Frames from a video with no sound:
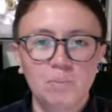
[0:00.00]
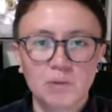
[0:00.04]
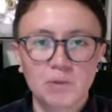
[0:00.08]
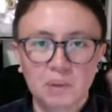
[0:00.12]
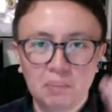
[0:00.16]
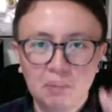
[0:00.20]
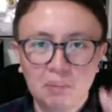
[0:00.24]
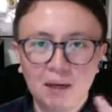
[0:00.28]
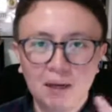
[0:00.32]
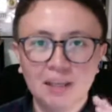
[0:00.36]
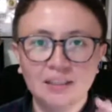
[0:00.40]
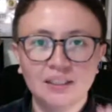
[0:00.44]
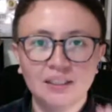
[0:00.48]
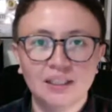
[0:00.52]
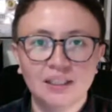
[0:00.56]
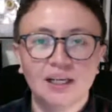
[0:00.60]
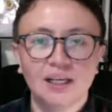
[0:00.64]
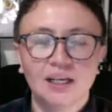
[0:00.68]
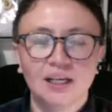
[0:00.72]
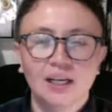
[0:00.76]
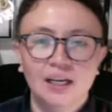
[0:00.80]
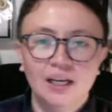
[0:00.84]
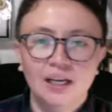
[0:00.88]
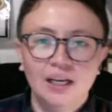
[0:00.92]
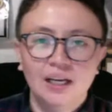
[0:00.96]
But
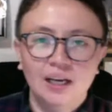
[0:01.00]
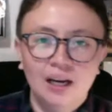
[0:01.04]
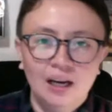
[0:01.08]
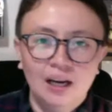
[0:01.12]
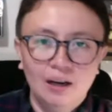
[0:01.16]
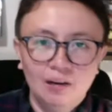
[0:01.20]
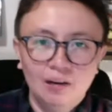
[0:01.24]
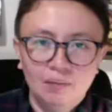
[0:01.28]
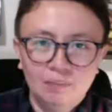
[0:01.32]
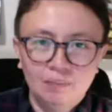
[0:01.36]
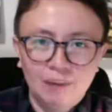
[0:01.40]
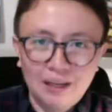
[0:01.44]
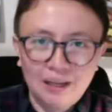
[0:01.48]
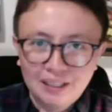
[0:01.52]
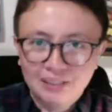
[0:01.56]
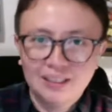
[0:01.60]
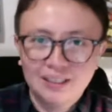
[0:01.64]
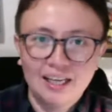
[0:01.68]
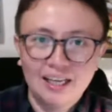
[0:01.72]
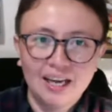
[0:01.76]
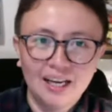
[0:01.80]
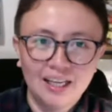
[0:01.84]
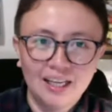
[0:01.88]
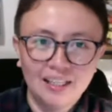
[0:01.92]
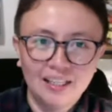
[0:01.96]
para sa akin,